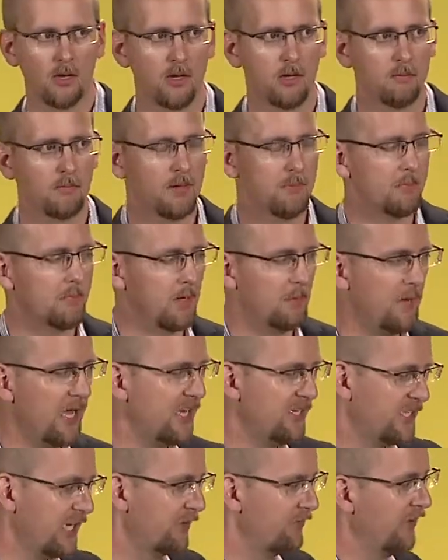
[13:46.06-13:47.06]
my
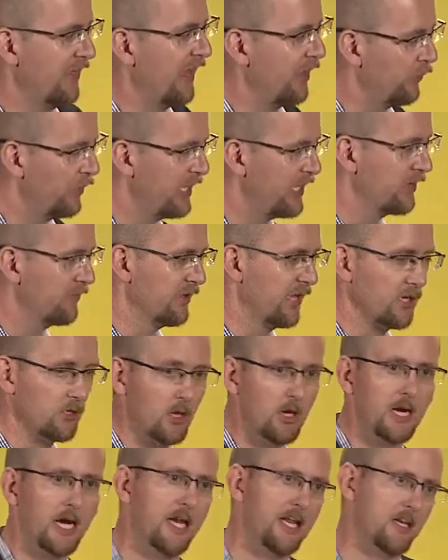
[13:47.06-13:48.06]
paycheck for that week of like,
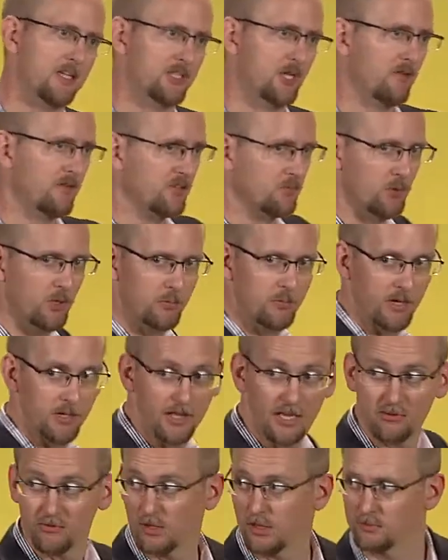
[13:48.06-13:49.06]
look, I did a service blueprint.
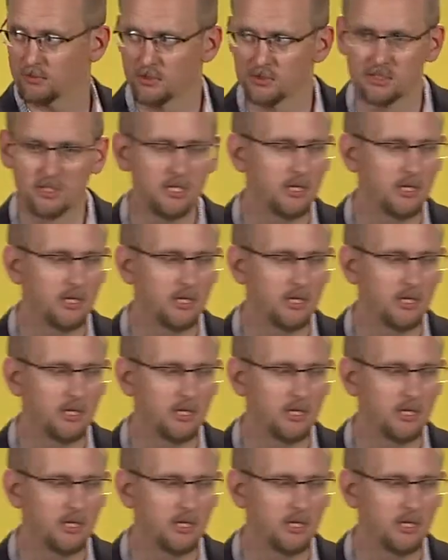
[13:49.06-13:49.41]
That's what I'm supposed to